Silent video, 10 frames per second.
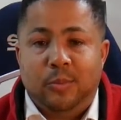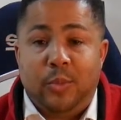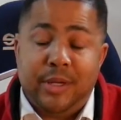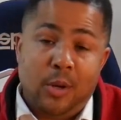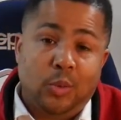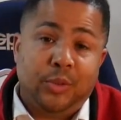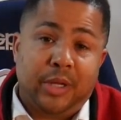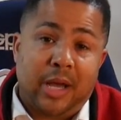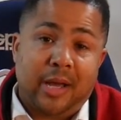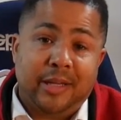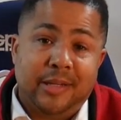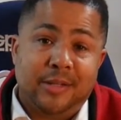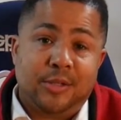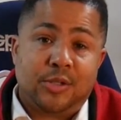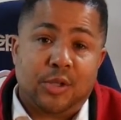We know who the guy
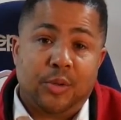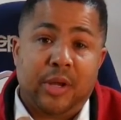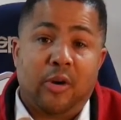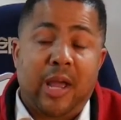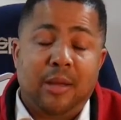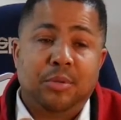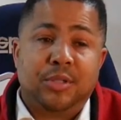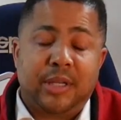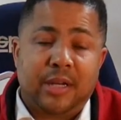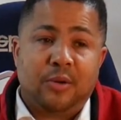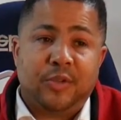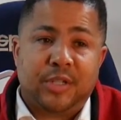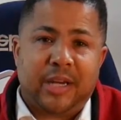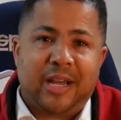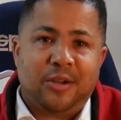is, so they're able to get over
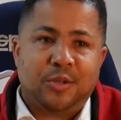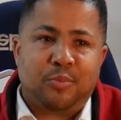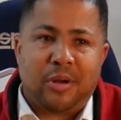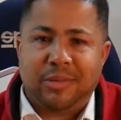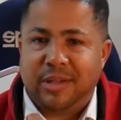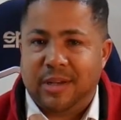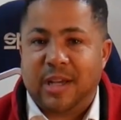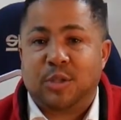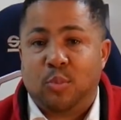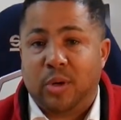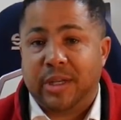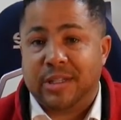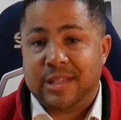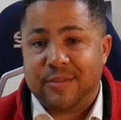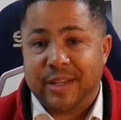to the house probably the next morning
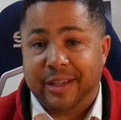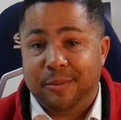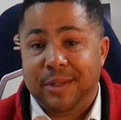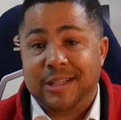at 7 a.m.